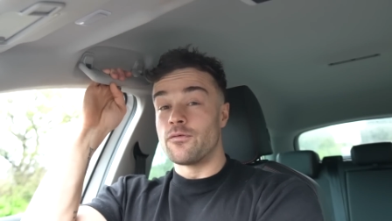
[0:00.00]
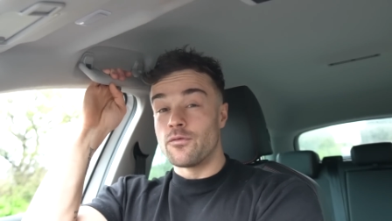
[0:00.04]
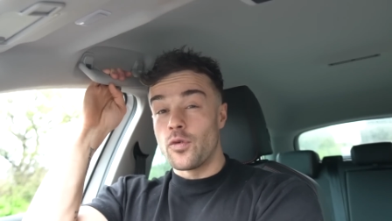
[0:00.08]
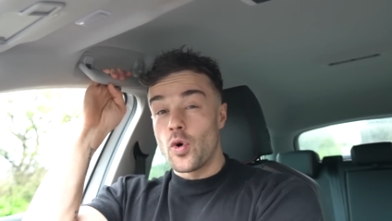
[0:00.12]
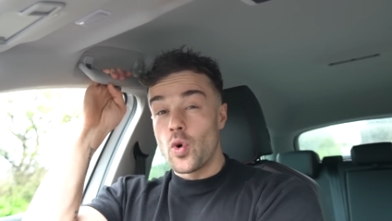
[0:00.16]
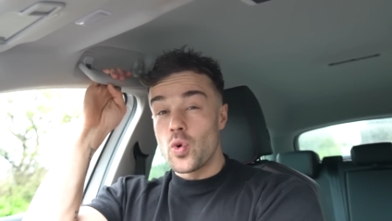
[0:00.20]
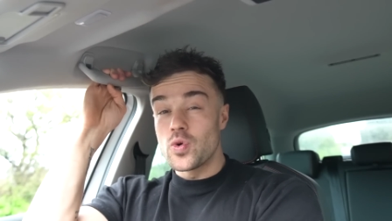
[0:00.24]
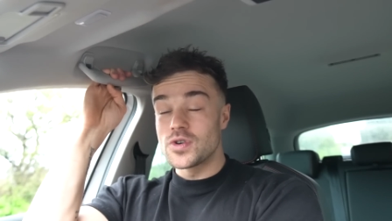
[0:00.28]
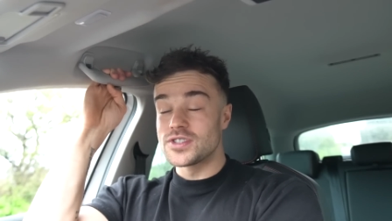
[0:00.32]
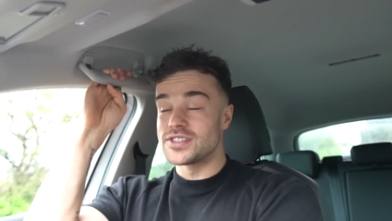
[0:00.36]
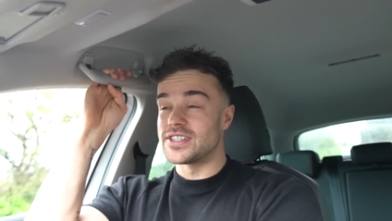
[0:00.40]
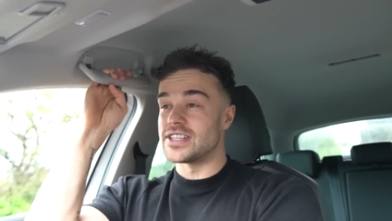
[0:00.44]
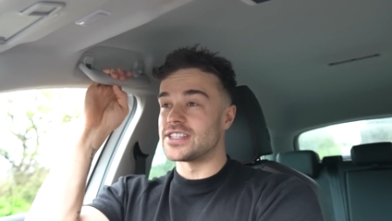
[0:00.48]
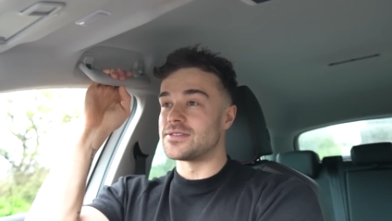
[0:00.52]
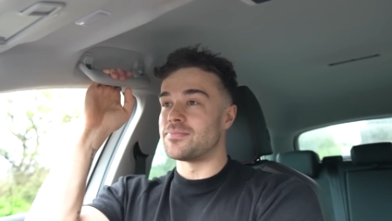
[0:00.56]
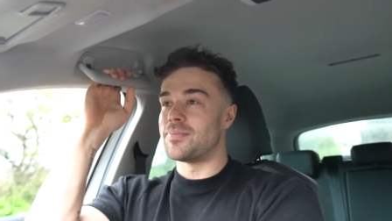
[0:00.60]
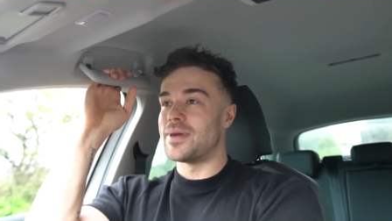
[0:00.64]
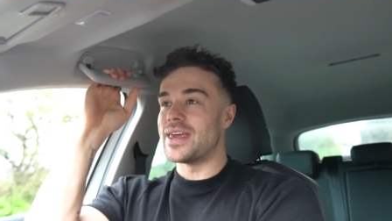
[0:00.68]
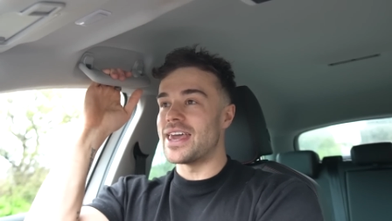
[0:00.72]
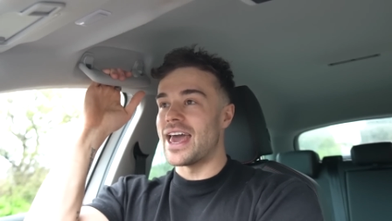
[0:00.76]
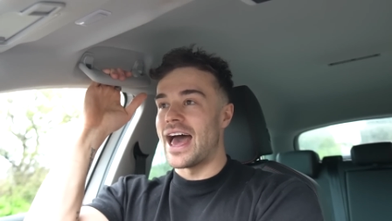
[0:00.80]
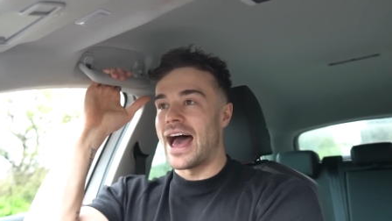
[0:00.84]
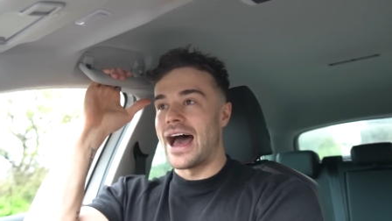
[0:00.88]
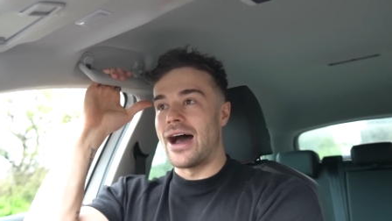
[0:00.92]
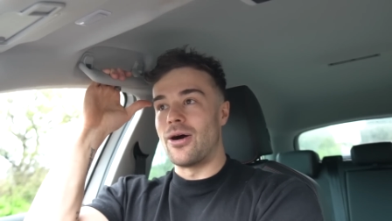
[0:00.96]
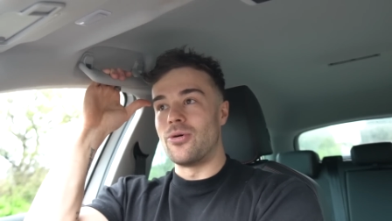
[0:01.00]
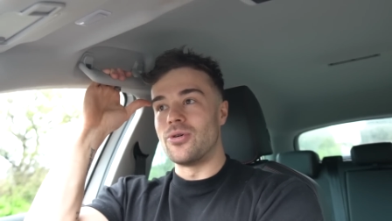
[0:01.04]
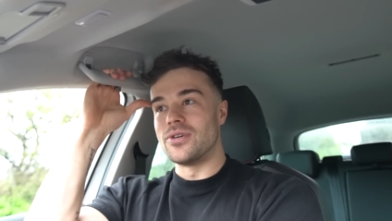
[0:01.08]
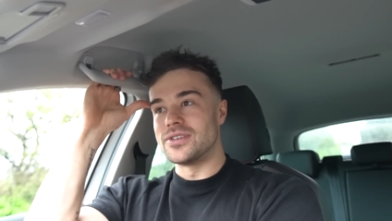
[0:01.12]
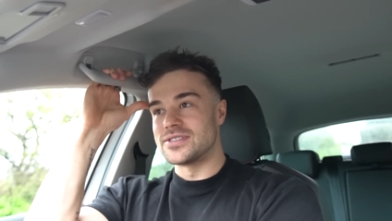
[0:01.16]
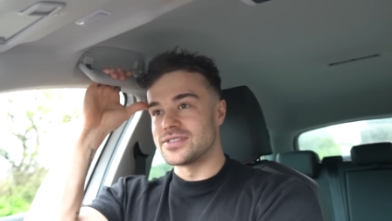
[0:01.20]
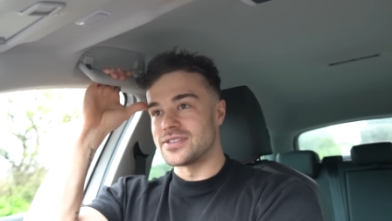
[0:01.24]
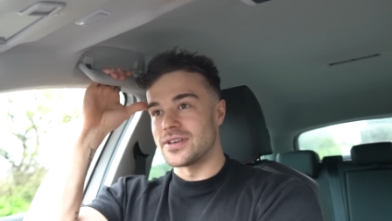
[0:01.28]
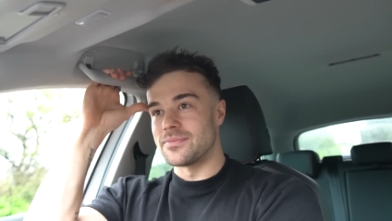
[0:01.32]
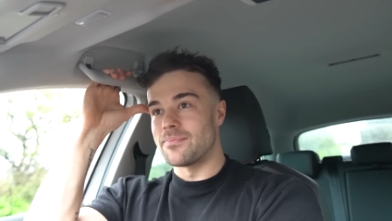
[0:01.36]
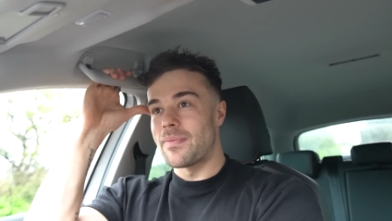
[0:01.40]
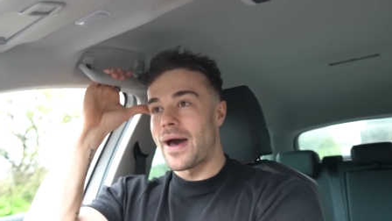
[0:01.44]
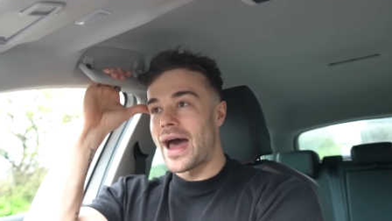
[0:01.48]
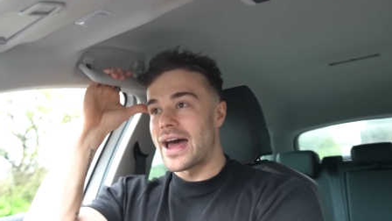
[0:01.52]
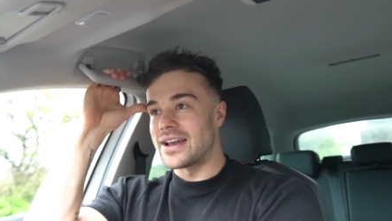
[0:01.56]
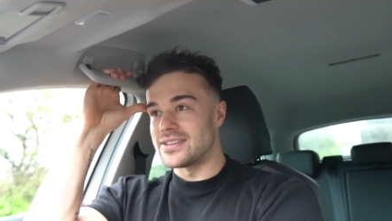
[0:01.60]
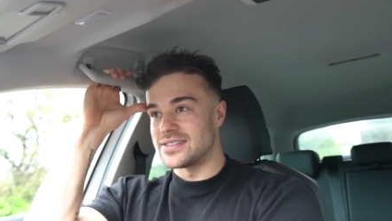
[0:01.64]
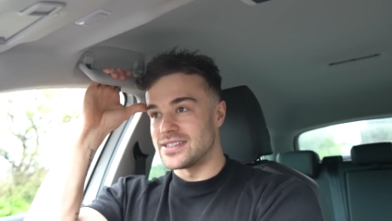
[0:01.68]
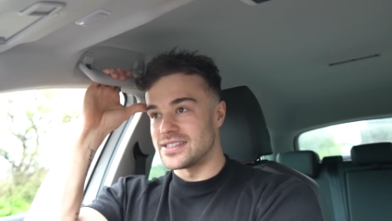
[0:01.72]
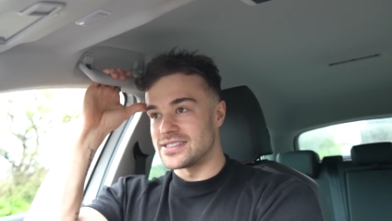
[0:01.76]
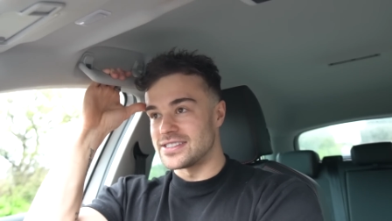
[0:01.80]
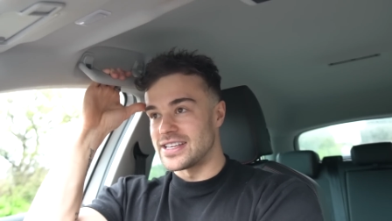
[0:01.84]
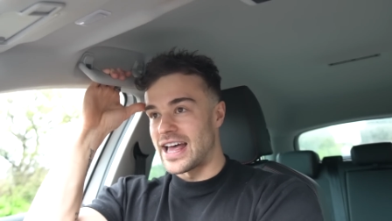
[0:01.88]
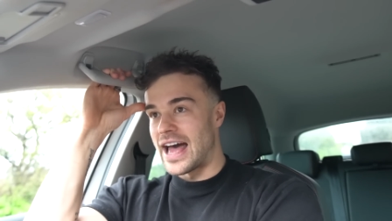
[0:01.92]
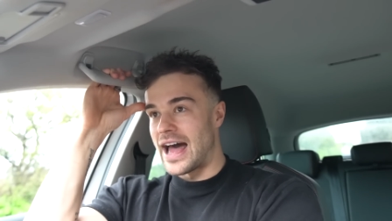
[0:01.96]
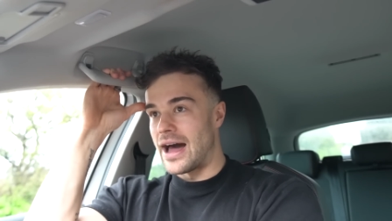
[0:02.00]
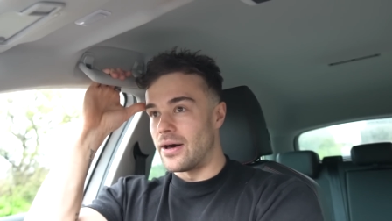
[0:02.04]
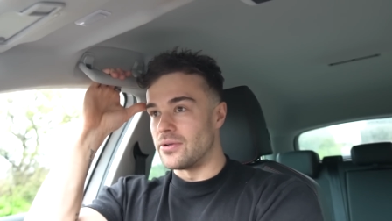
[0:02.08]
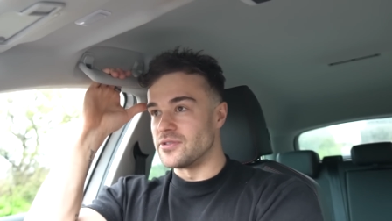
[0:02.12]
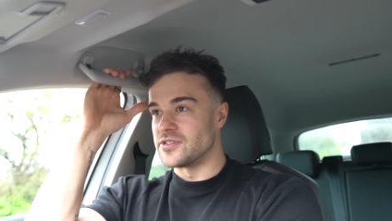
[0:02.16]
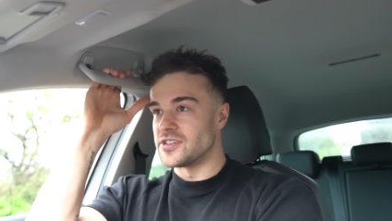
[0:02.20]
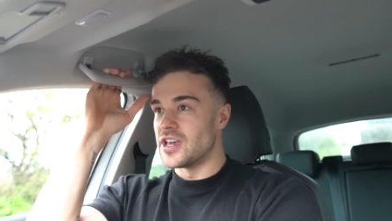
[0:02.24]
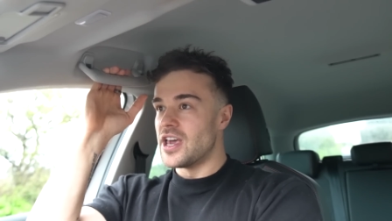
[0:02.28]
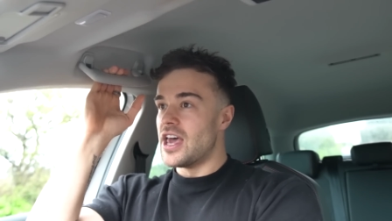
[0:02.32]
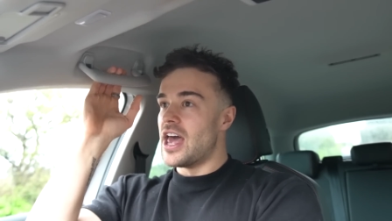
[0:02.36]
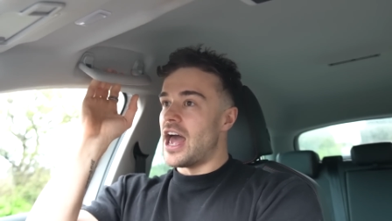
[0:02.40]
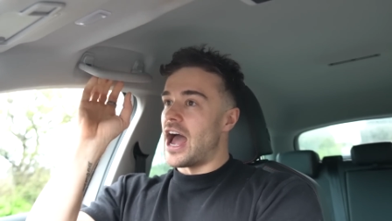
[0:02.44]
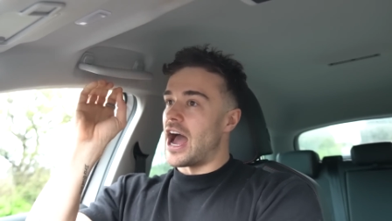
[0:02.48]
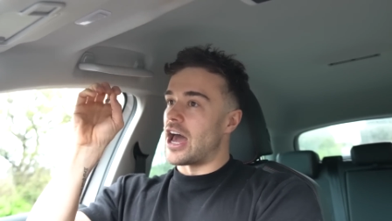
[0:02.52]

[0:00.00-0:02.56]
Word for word: force this pee out as bad as it sounds